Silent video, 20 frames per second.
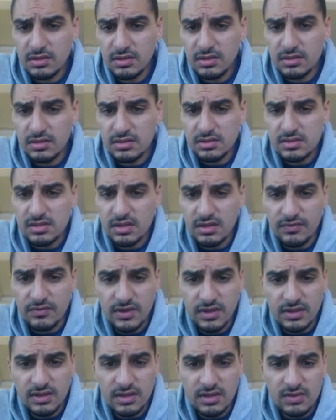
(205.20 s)

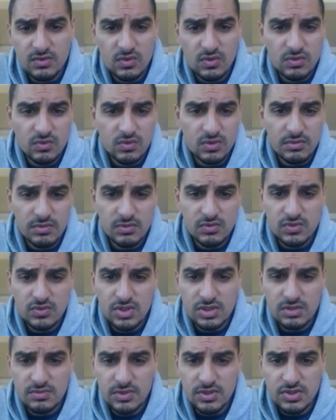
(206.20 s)
sulfate, that's what we
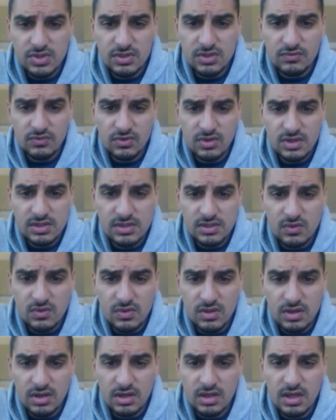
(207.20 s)
just mentioned for
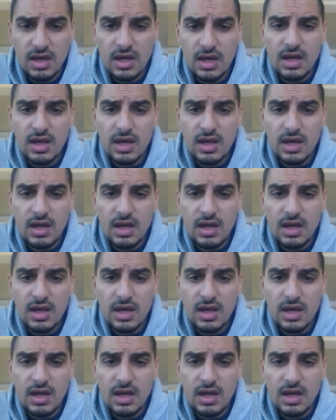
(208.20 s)
SO3,